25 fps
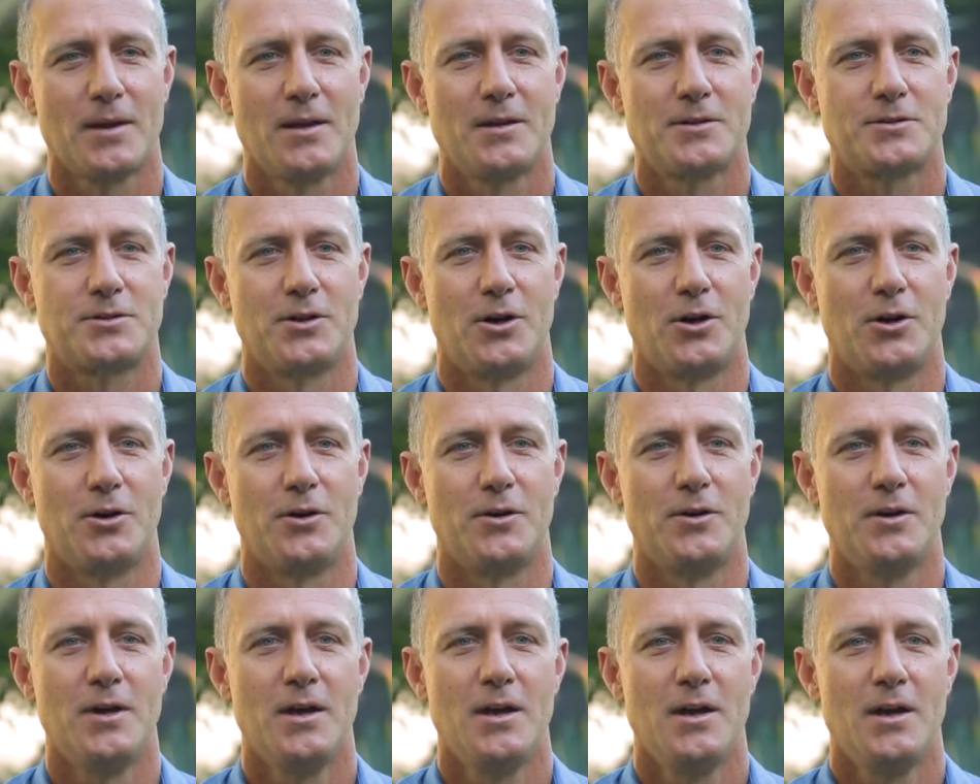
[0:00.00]

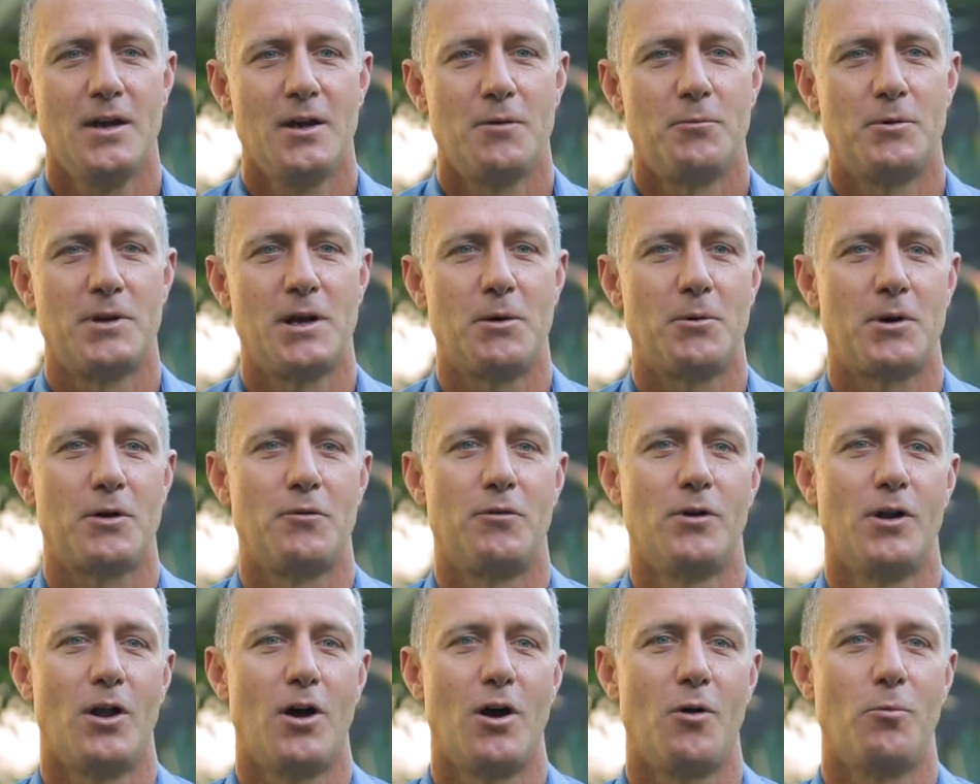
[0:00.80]
So we don't want to
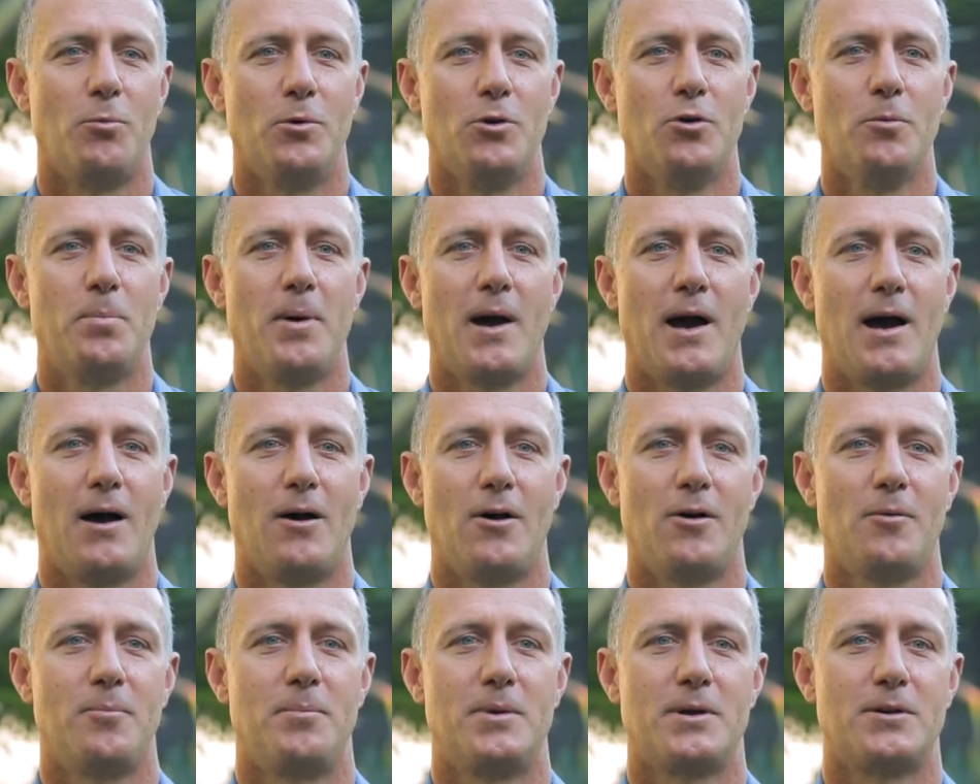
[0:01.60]
rely on
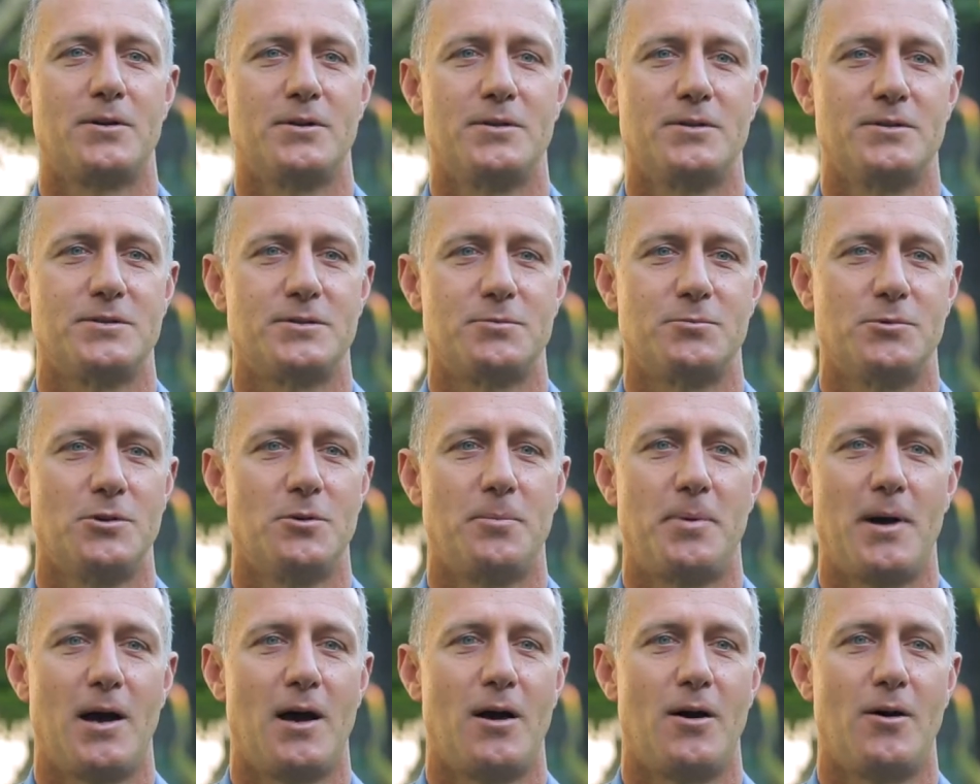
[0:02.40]
willpower because
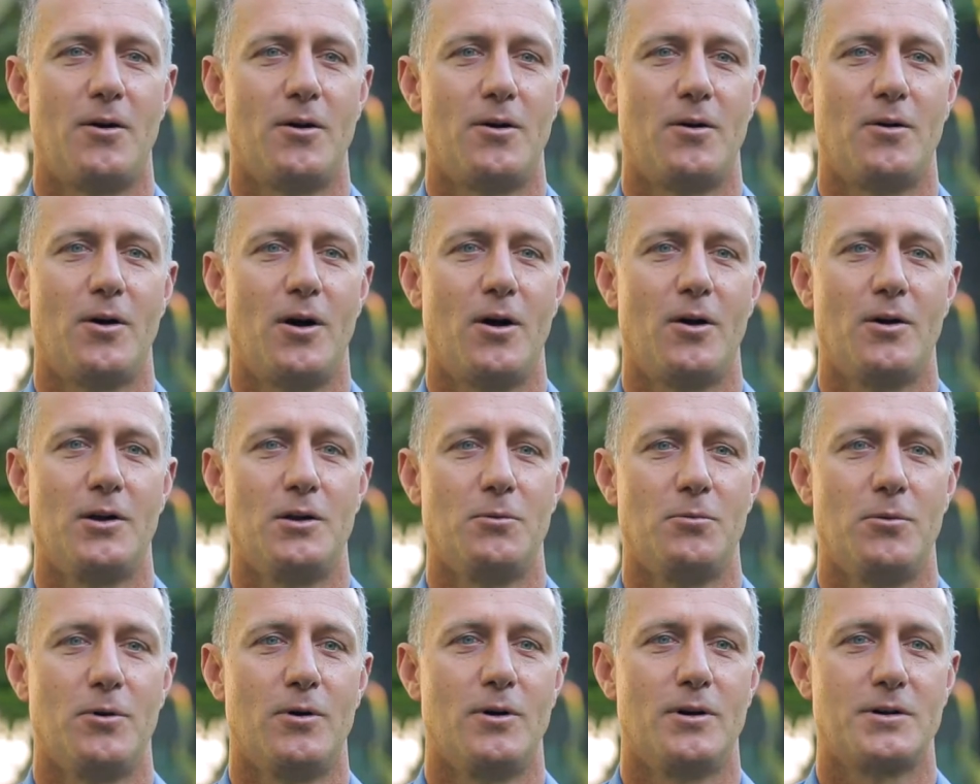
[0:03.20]
willpower only
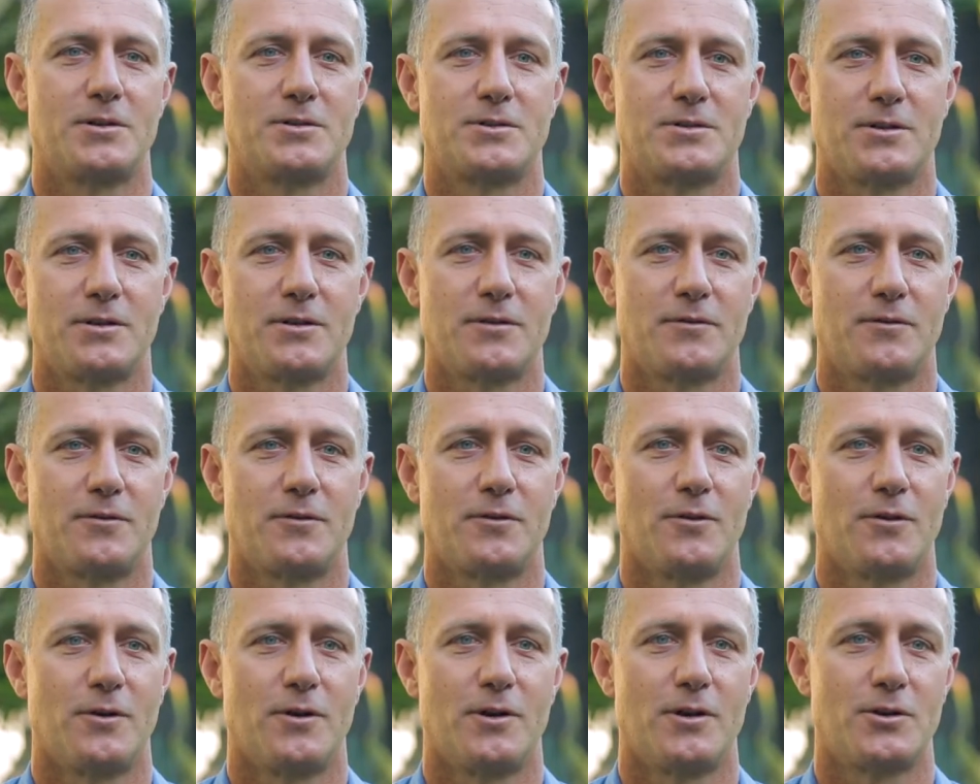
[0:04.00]
works
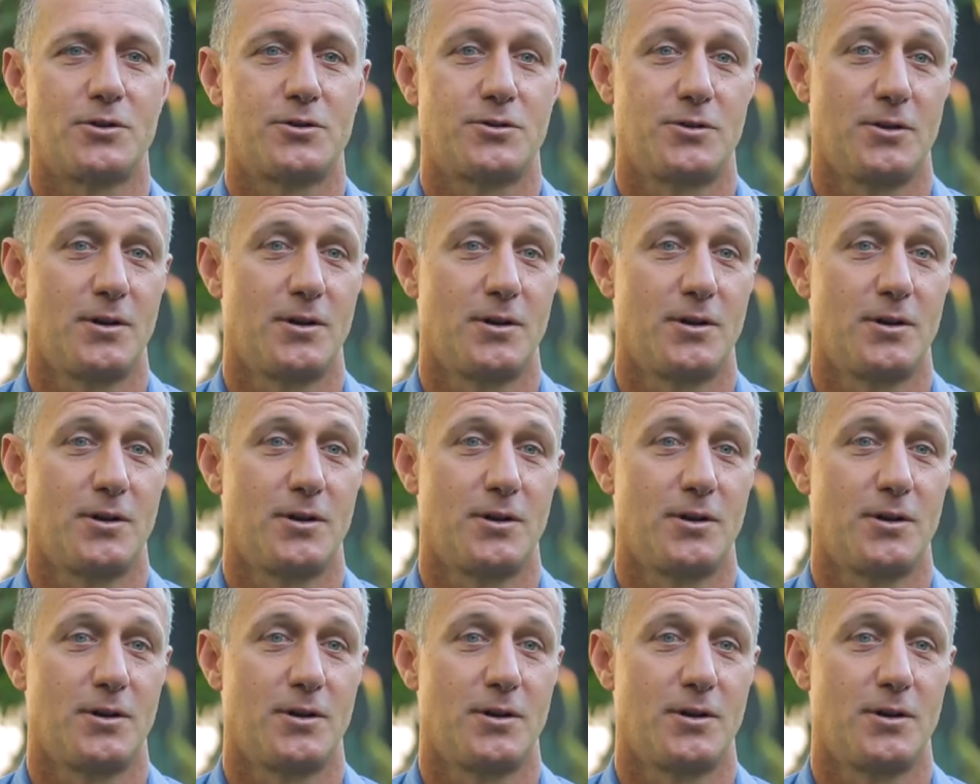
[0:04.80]
for a,